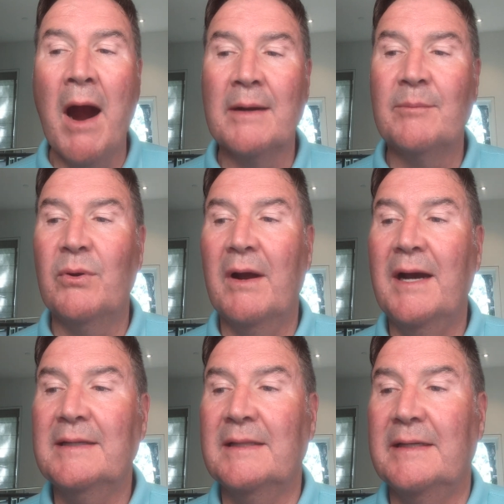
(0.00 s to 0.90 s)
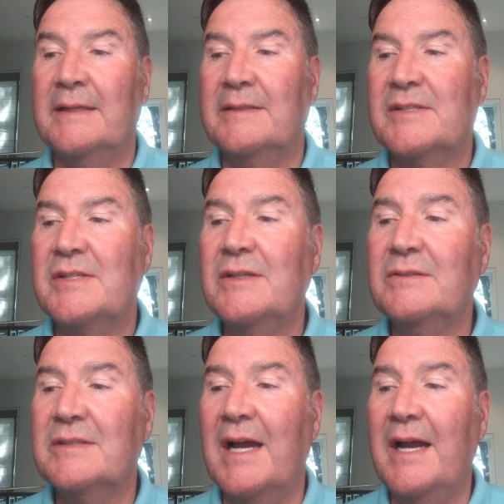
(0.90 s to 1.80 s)
broadly,
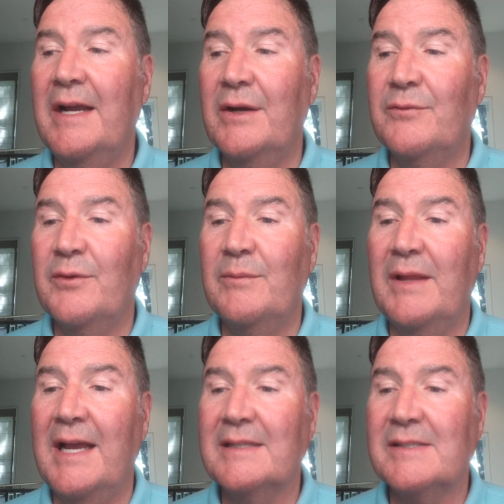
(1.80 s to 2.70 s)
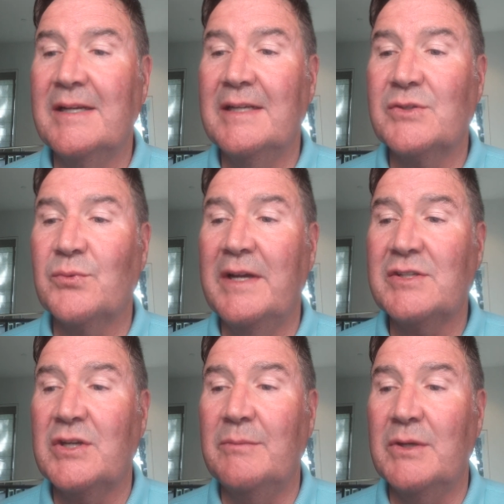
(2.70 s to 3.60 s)
still tired from last night's
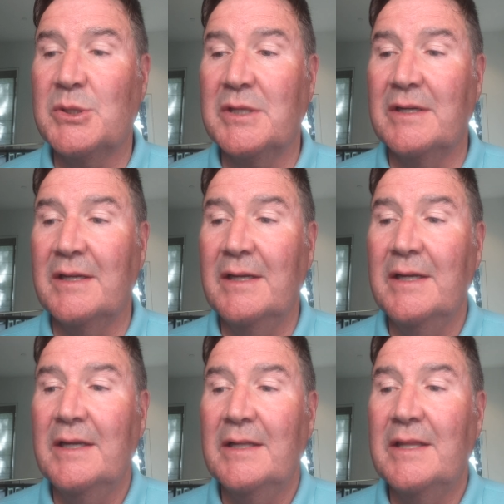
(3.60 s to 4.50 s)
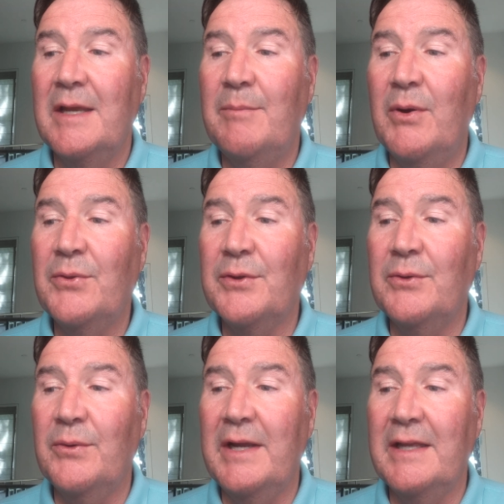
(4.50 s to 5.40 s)
rescue mission. They both
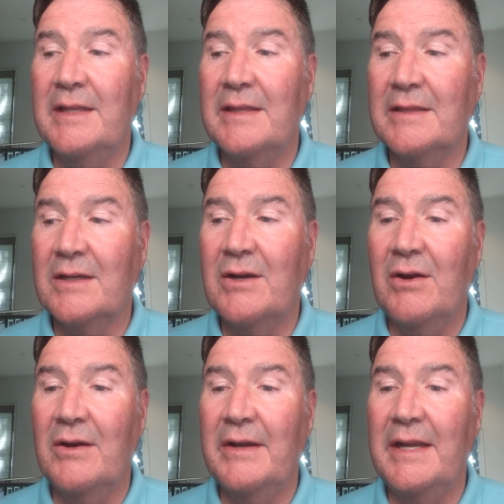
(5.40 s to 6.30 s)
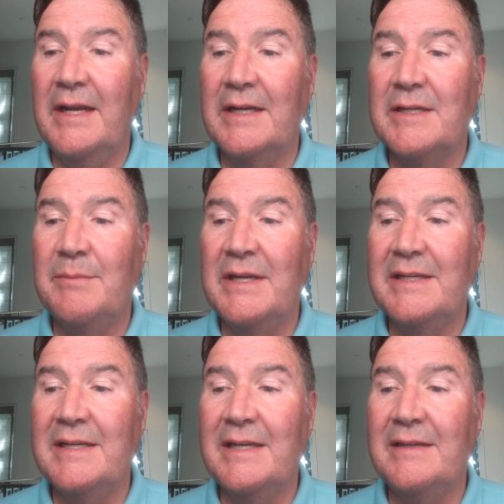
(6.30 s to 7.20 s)
agreed that the car needed to be
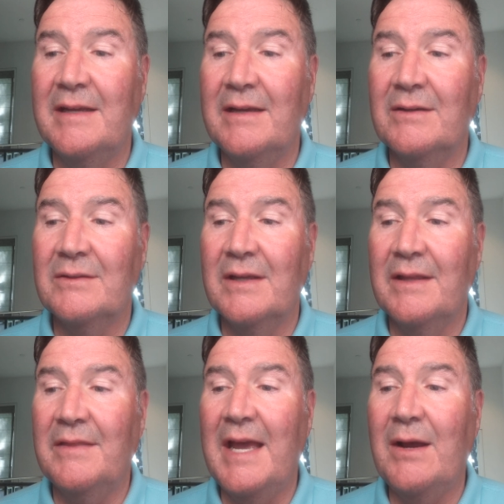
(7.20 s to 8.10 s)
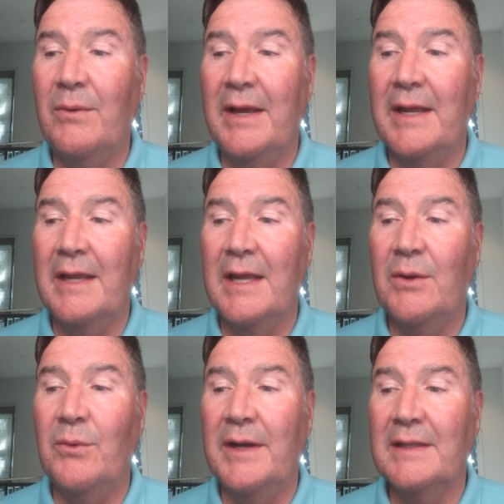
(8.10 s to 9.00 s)
detailed. That way,
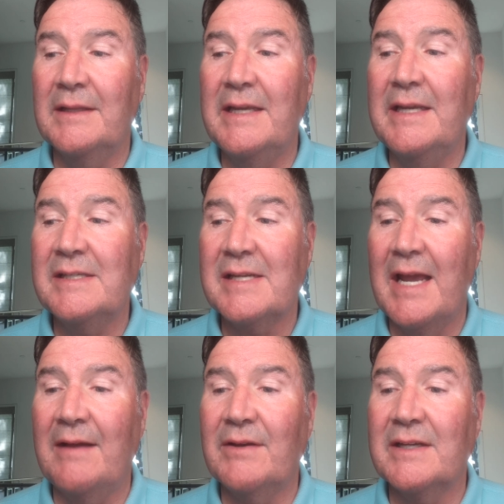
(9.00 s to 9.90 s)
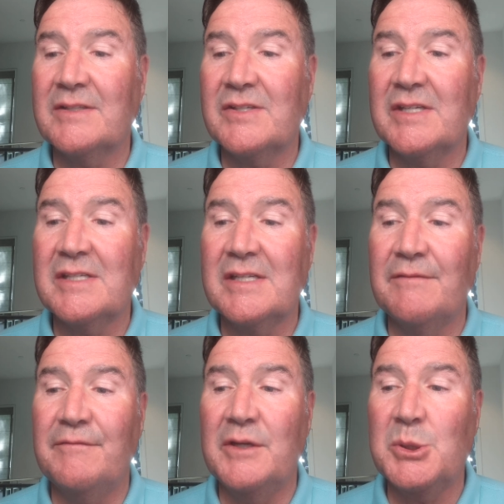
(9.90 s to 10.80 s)
it would at least have a
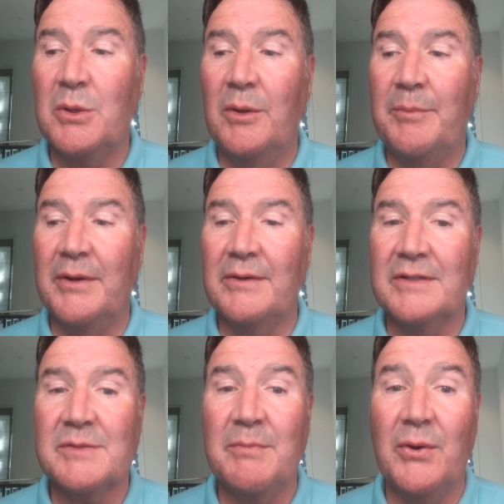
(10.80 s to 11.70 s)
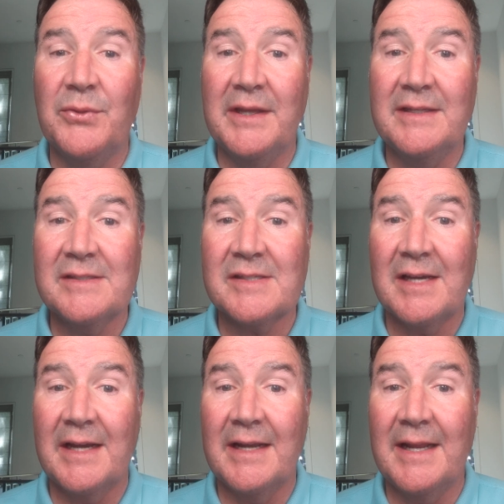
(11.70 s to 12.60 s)
consistent visual appearance both
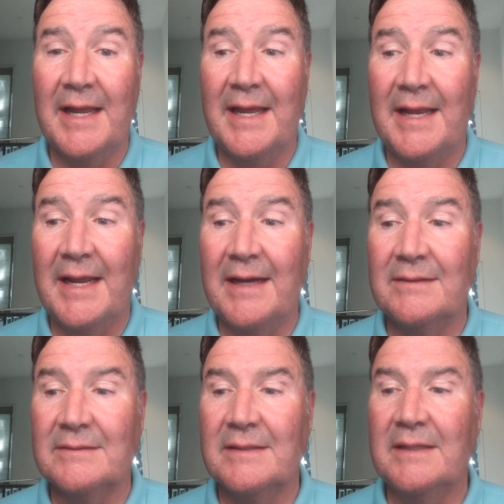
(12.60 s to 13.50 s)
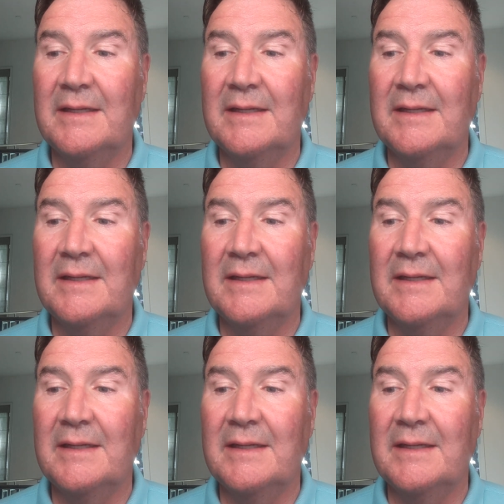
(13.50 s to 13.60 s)
inside and out.